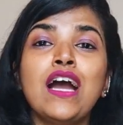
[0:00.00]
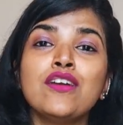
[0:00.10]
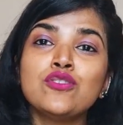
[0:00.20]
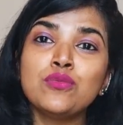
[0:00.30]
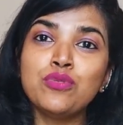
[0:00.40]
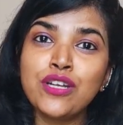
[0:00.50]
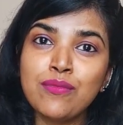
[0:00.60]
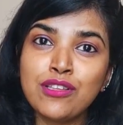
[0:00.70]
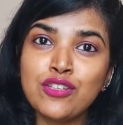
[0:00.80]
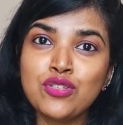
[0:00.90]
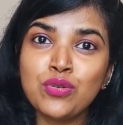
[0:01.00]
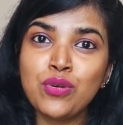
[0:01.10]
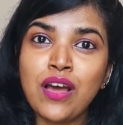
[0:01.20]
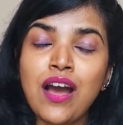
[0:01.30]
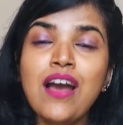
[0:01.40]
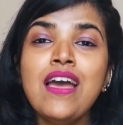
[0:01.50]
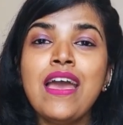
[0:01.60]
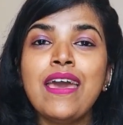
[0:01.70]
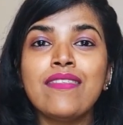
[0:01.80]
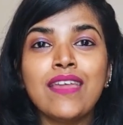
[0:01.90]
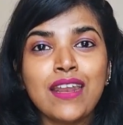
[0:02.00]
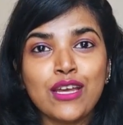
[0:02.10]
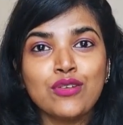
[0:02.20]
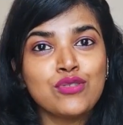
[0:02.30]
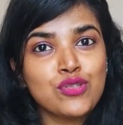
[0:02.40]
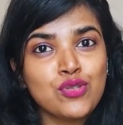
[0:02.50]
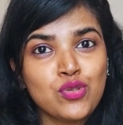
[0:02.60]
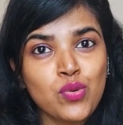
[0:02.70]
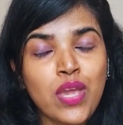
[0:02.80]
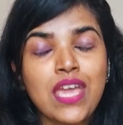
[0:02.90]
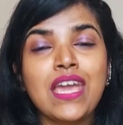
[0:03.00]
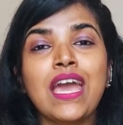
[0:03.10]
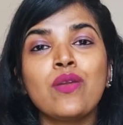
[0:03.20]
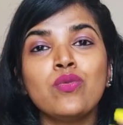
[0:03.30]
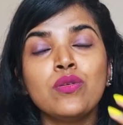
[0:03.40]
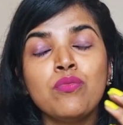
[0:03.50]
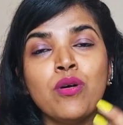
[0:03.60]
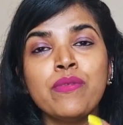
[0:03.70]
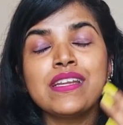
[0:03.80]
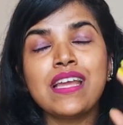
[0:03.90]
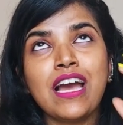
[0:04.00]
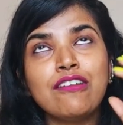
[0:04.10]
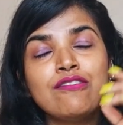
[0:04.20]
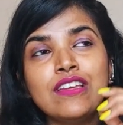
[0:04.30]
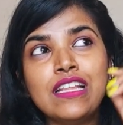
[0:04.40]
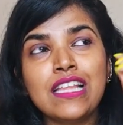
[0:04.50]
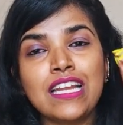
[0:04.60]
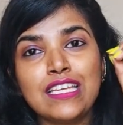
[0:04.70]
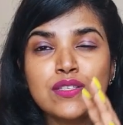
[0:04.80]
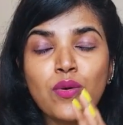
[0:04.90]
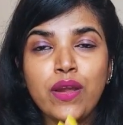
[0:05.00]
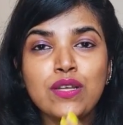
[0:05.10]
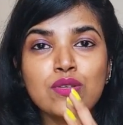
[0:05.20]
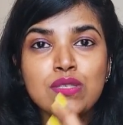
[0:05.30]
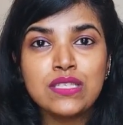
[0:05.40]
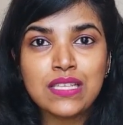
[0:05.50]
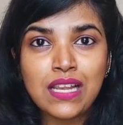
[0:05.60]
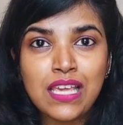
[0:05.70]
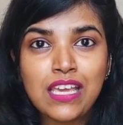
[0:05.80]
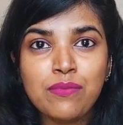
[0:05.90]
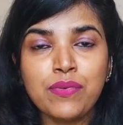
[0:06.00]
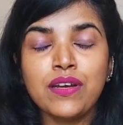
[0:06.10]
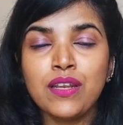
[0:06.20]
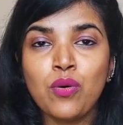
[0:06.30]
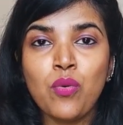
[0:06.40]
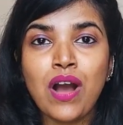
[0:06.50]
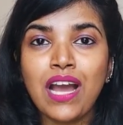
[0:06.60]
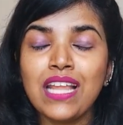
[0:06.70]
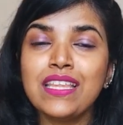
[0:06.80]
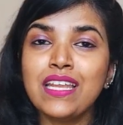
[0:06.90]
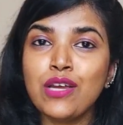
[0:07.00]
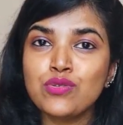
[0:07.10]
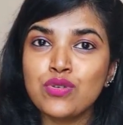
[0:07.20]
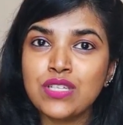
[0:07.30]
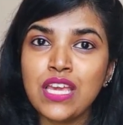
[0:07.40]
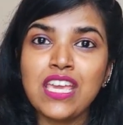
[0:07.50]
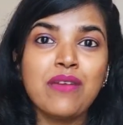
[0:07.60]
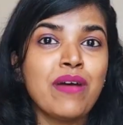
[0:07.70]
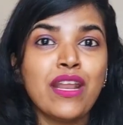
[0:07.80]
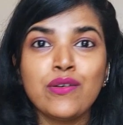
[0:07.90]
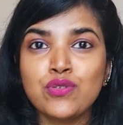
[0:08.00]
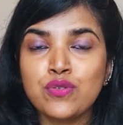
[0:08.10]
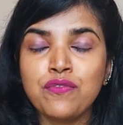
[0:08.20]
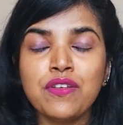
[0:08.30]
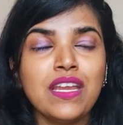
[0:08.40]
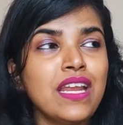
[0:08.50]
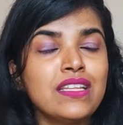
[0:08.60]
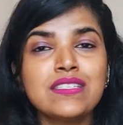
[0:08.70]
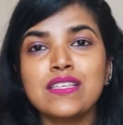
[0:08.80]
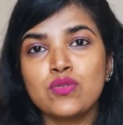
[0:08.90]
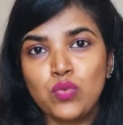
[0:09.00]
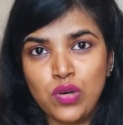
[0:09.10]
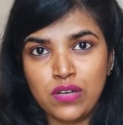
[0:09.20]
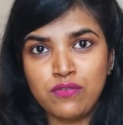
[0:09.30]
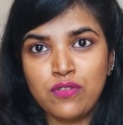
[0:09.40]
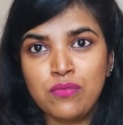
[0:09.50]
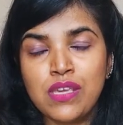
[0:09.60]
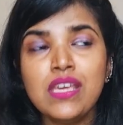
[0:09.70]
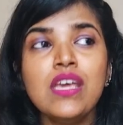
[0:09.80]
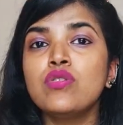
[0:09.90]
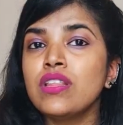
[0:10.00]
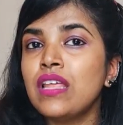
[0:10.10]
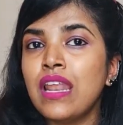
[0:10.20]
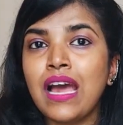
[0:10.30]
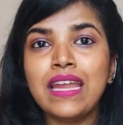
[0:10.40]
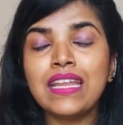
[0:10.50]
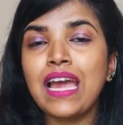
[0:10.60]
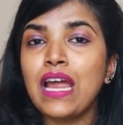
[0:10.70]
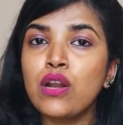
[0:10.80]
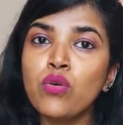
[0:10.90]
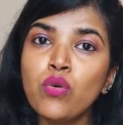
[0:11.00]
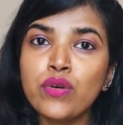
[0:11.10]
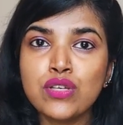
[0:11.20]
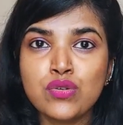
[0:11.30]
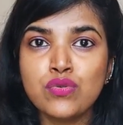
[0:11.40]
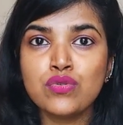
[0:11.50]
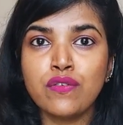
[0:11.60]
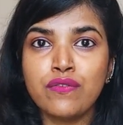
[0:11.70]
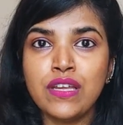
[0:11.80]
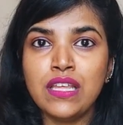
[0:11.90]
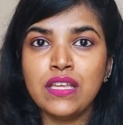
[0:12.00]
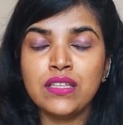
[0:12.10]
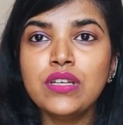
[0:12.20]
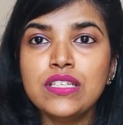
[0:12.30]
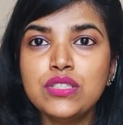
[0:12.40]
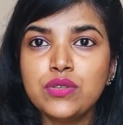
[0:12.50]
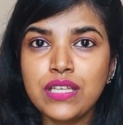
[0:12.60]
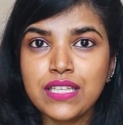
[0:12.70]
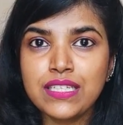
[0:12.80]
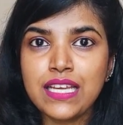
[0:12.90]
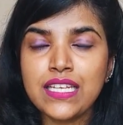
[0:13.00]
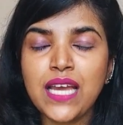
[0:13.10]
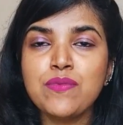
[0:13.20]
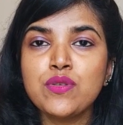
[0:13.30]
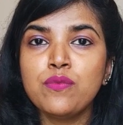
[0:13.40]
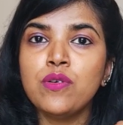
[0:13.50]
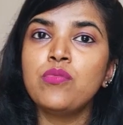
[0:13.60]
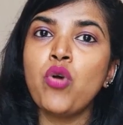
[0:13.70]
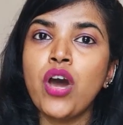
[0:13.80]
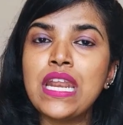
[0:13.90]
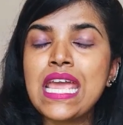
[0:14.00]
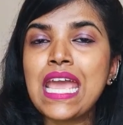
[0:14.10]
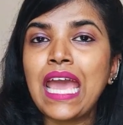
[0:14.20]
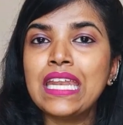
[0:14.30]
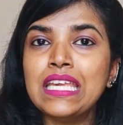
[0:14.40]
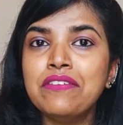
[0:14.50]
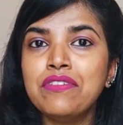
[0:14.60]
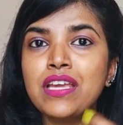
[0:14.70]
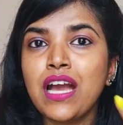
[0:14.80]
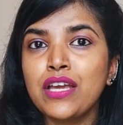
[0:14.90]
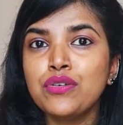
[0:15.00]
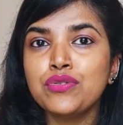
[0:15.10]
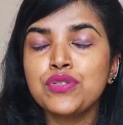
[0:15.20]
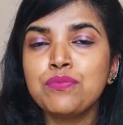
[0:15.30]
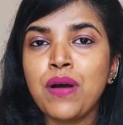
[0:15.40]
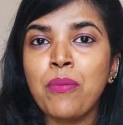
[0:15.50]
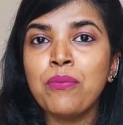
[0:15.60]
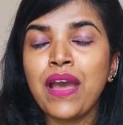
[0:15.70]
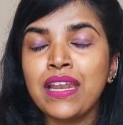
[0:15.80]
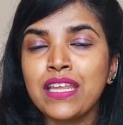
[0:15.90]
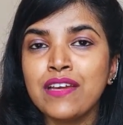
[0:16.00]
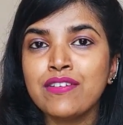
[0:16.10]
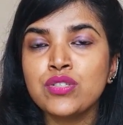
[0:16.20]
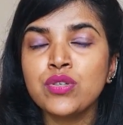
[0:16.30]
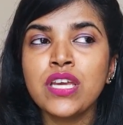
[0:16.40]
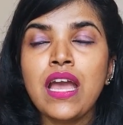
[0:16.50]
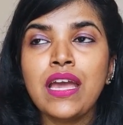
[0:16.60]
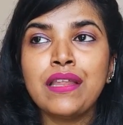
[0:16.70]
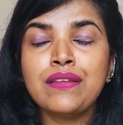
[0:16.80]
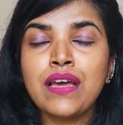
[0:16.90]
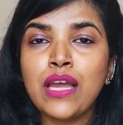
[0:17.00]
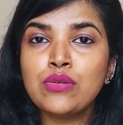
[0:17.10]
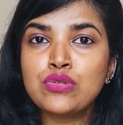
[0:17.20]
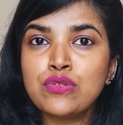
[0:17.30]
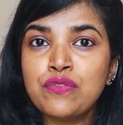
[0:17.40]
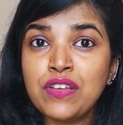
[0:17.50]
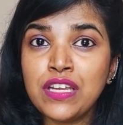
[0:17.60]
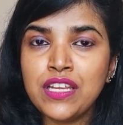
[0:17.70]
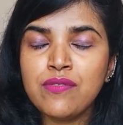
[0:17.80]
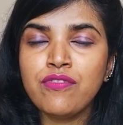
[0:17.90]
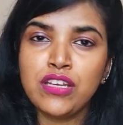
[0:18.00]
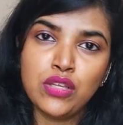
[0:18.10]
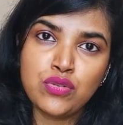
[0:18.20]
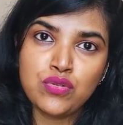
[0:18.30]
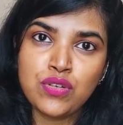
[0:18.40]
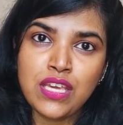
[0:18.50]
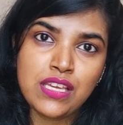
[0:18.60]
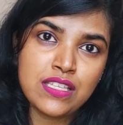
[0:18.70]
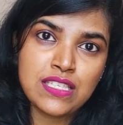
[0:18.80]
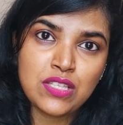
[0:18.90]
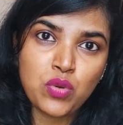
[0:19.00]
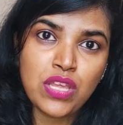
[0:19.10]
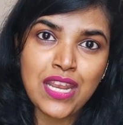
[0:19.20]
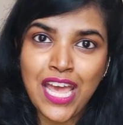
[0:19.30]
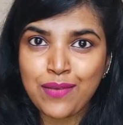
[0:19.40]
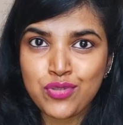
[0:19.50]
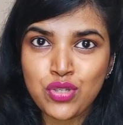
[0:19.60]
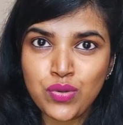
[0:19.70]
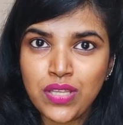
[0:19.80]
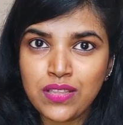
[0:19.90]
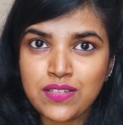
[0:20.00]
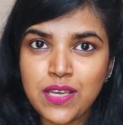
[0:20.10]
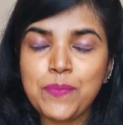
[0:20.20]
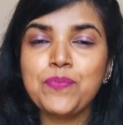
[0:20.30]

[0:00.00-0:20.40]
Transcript: I used to put him in the jola and then I used to swing, and the moment I feel that he's going to sleep in a while, then I used to take him and I used to feed, and this has worked for me. During the night I had no issues of feeding. Only during the daytimes, the morning and evening, I used to pump and give it to him, and I used to feed him when he used to take his 3 naps during the day.